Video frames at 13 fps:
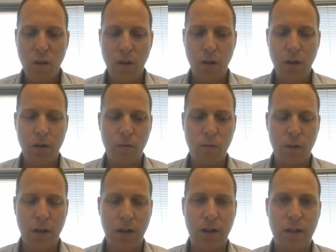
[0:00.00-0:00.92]

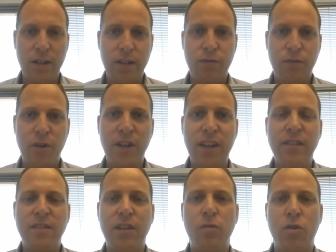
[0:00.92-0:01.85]
it's very
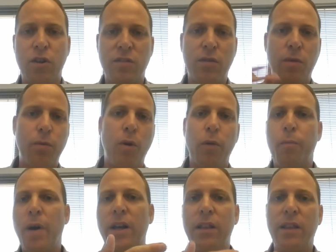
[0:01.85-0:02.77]
easy to just throw the
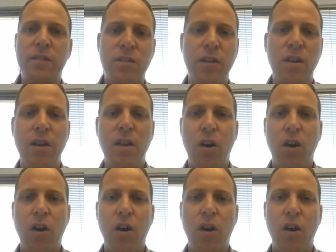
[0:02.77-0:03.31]
bucket list